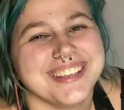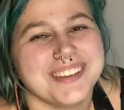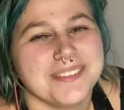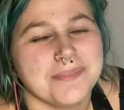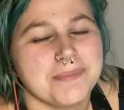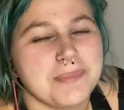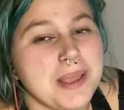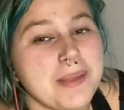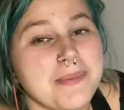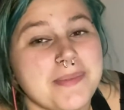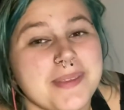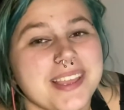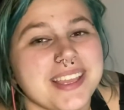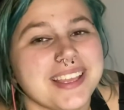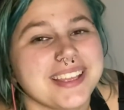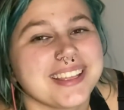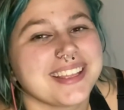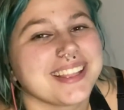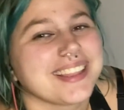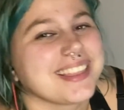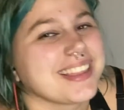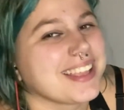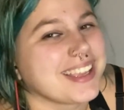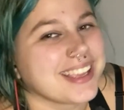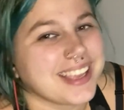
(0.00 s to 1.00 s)
maybe
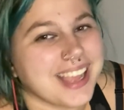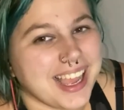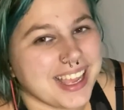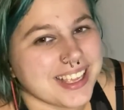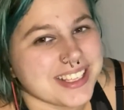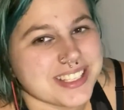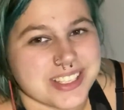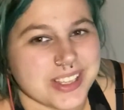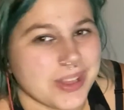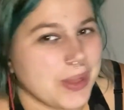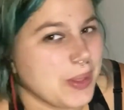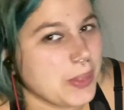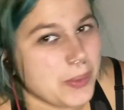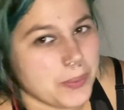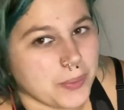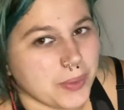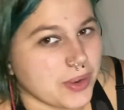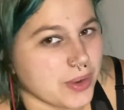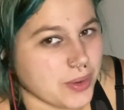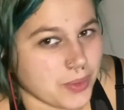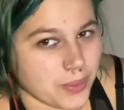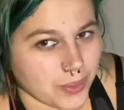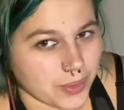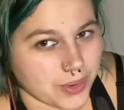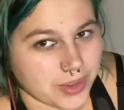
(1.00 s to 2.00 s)
like I saw the word
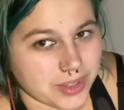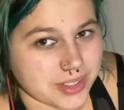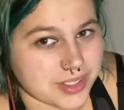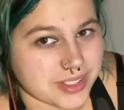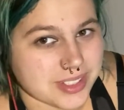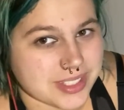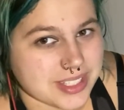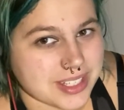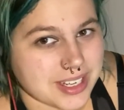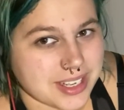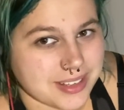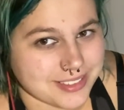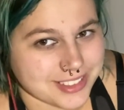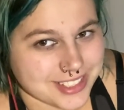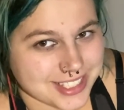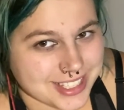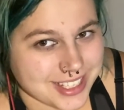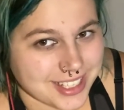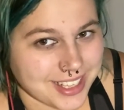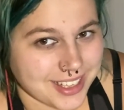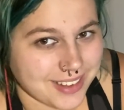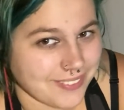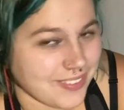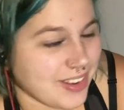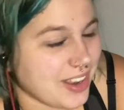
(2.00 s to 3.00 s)
Hoarders and I was
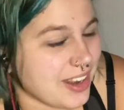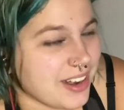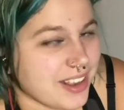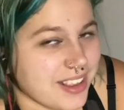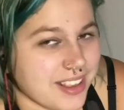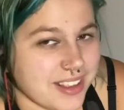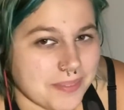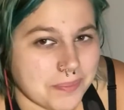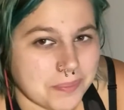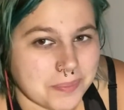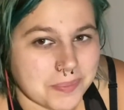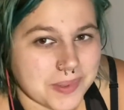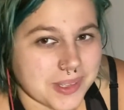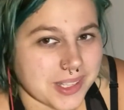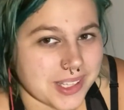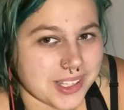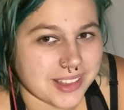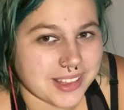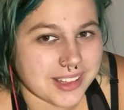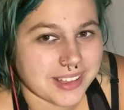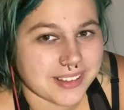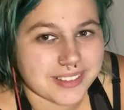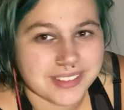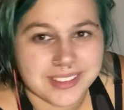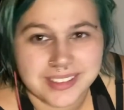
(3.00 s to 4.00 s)
thinking about it, but
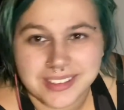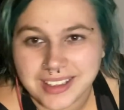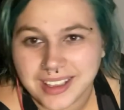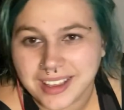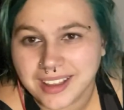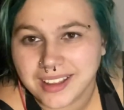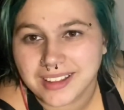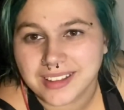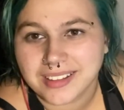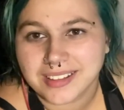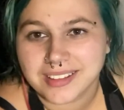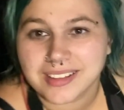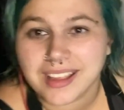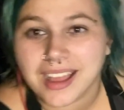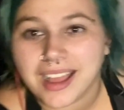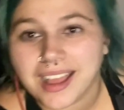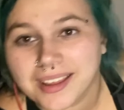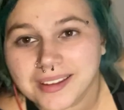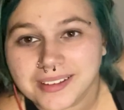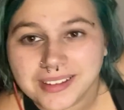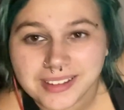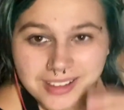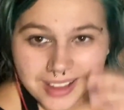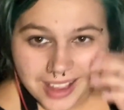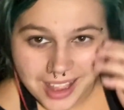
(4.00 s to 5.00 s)
that's, yeah,
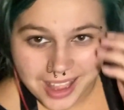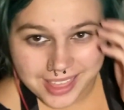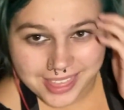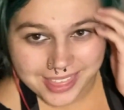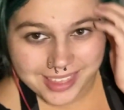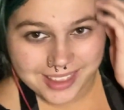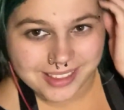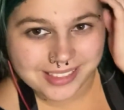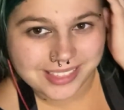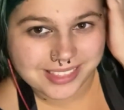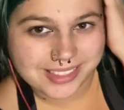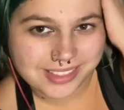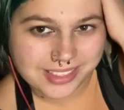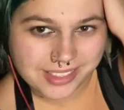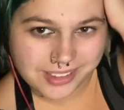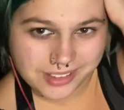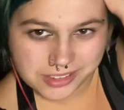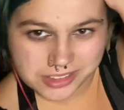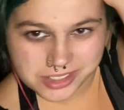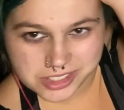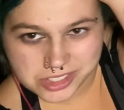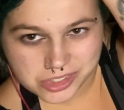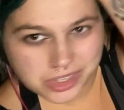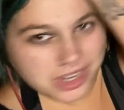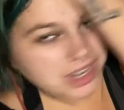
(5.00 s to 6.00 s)
I think they're
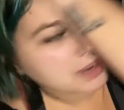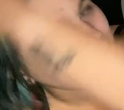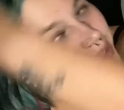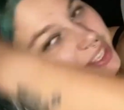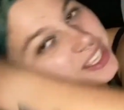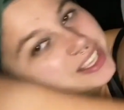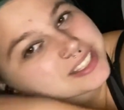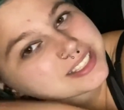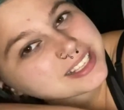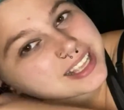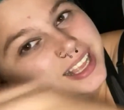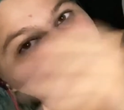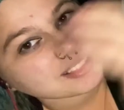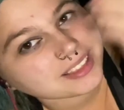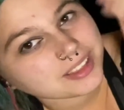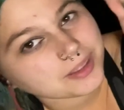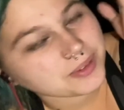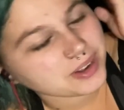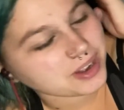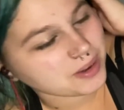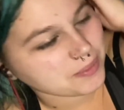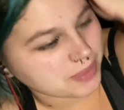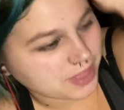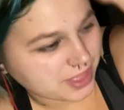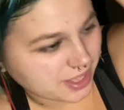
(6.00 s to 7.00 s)
describing exactly
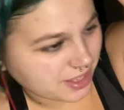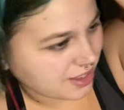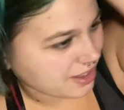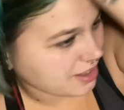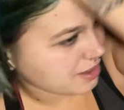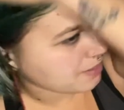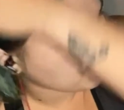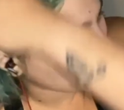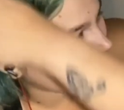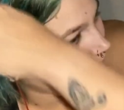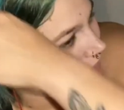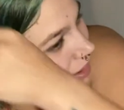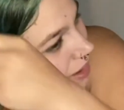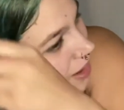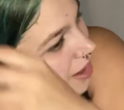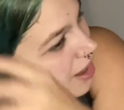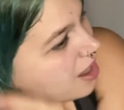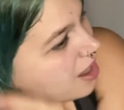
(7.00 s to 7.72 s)
what I'm thinking about.